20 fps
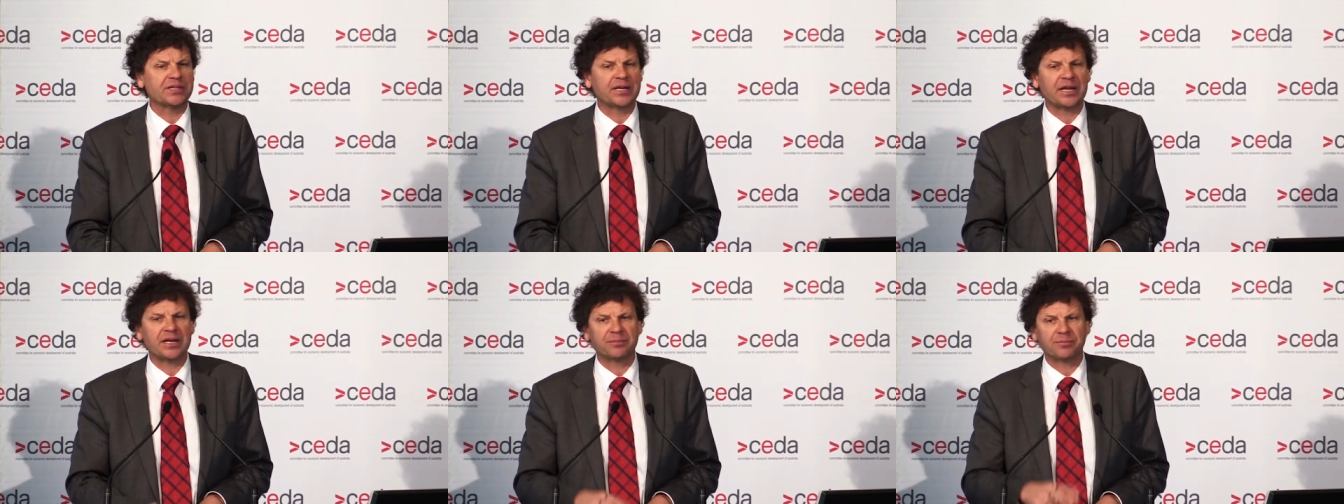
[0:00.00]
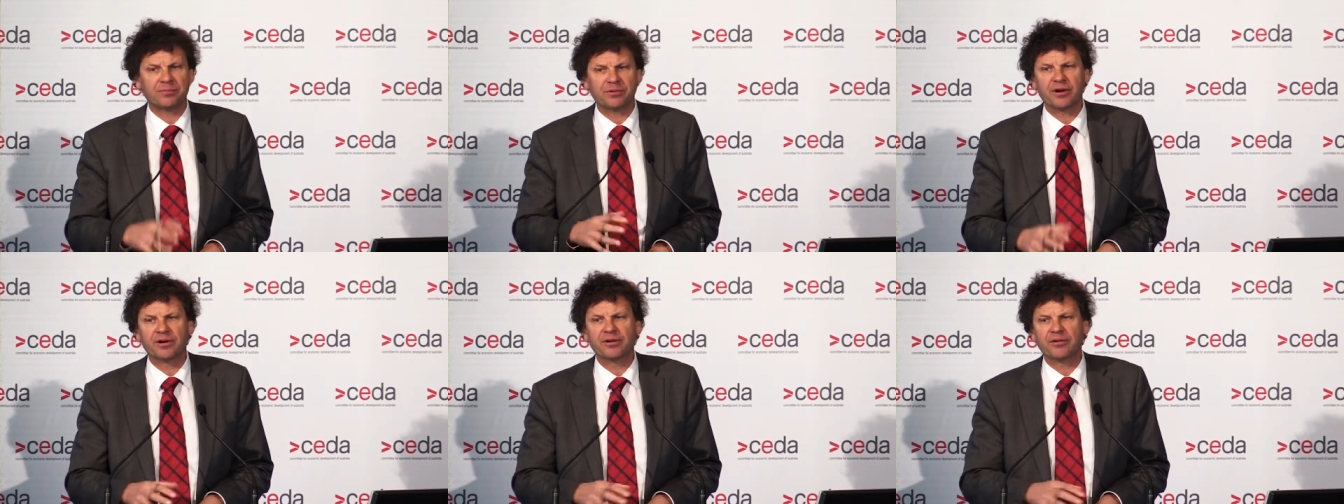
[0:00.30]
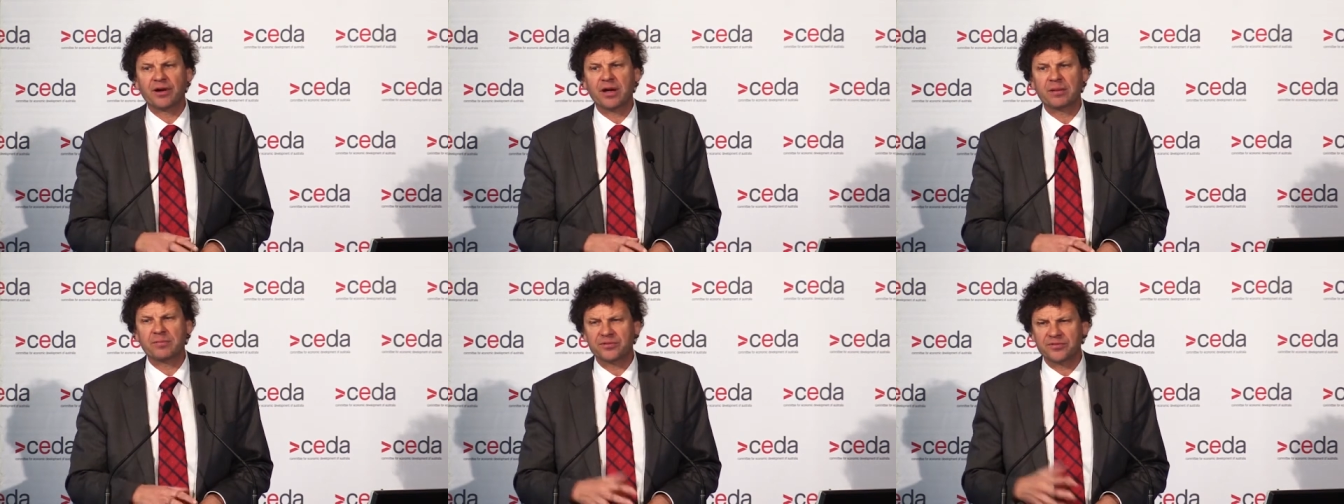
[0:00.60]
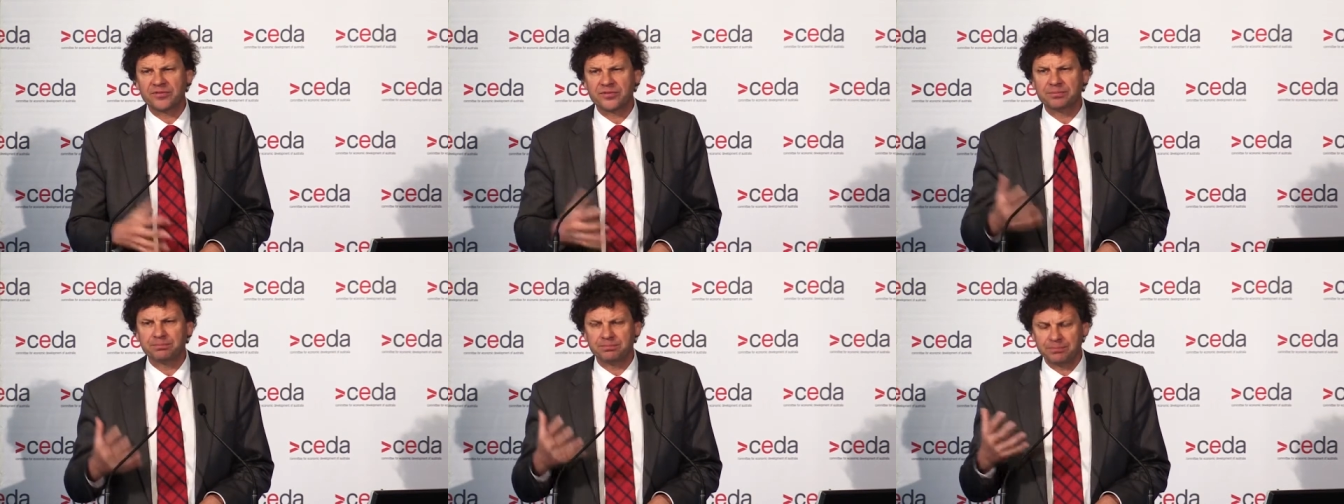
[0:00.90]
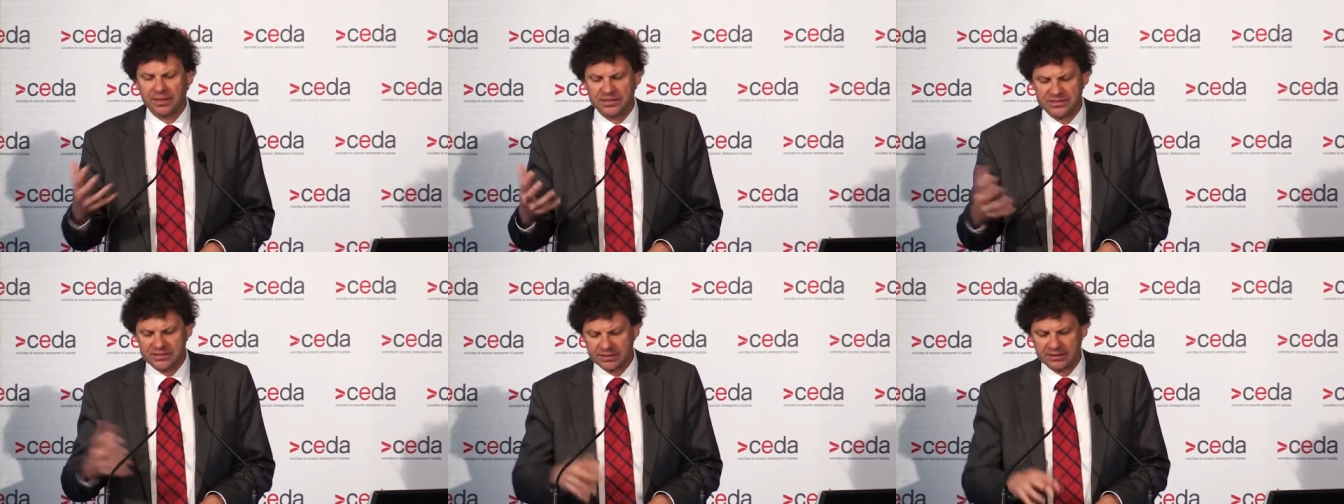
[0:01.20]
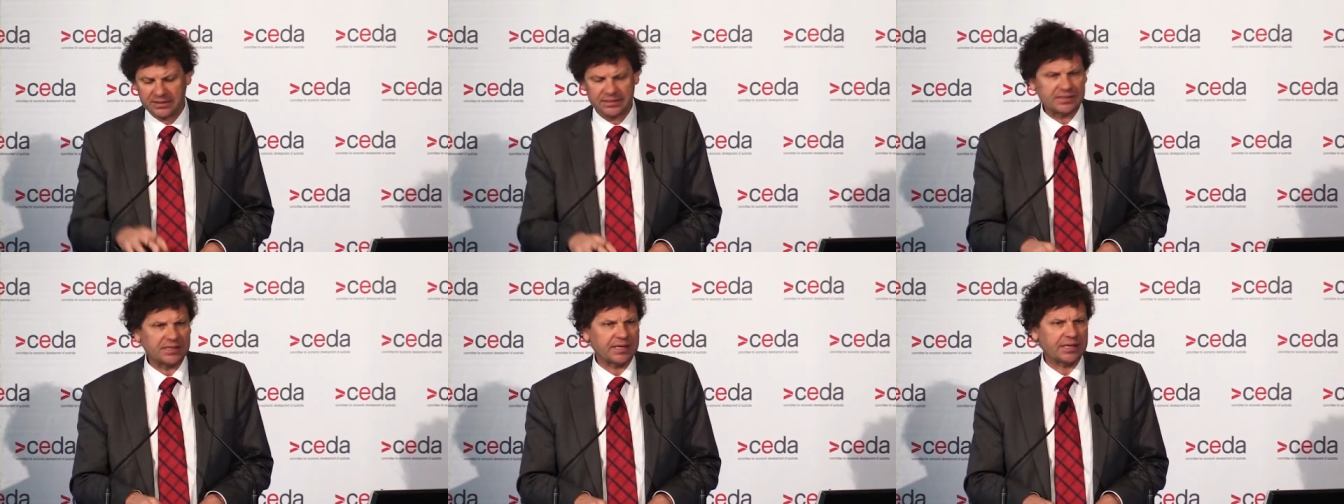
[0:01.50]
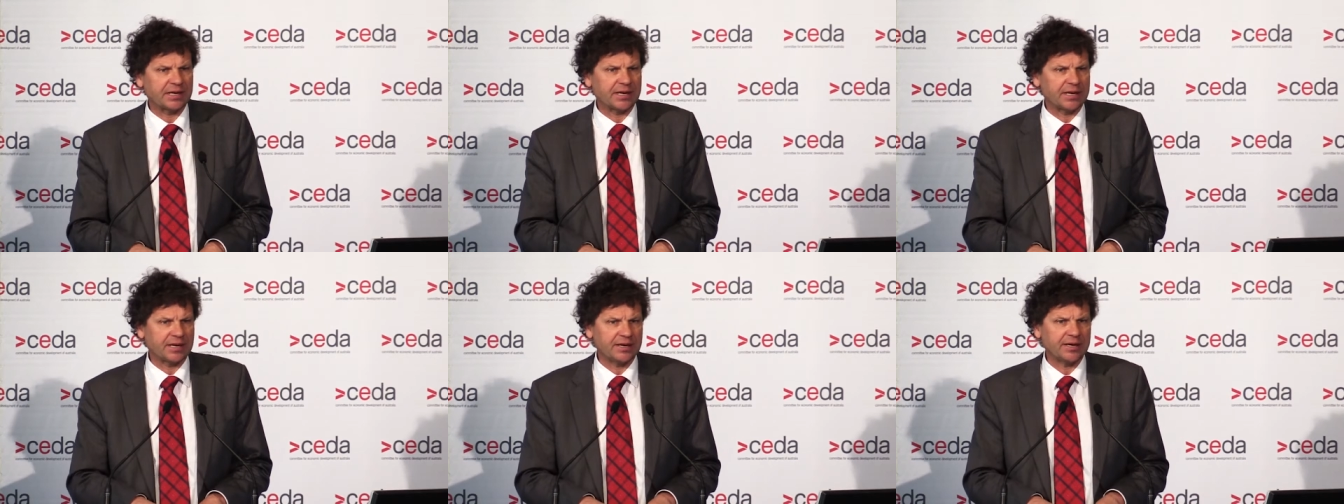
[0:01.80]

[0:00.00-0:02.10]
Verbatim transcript: It had a program of basically taking